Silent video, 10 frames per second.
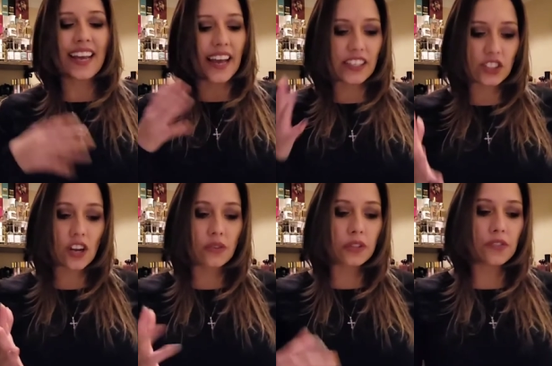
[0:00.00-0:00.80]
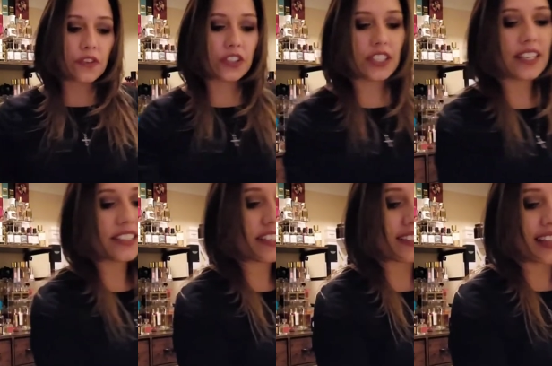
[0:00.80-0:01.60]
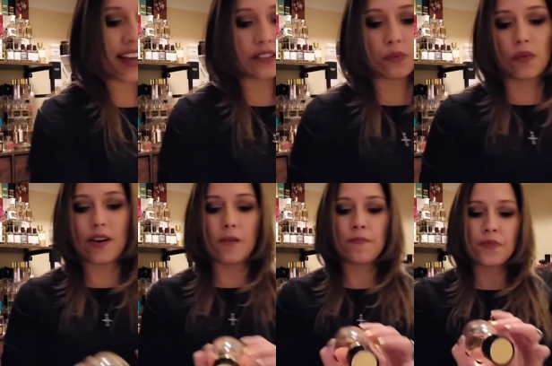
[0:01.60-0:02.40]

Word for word: and genre's version does as well